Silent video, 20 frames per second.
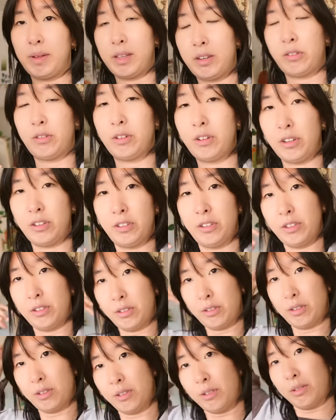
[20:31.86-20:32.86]
me introduce you
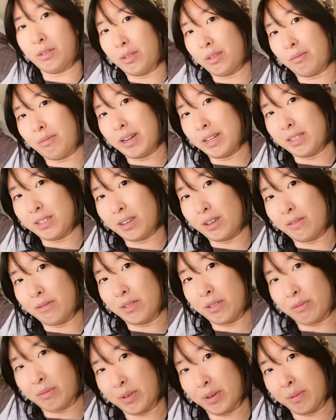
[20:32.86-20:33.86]
to the rest of
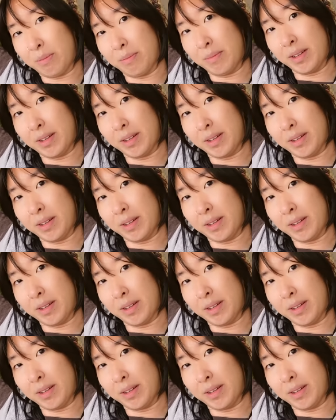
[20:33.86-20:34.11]
the room.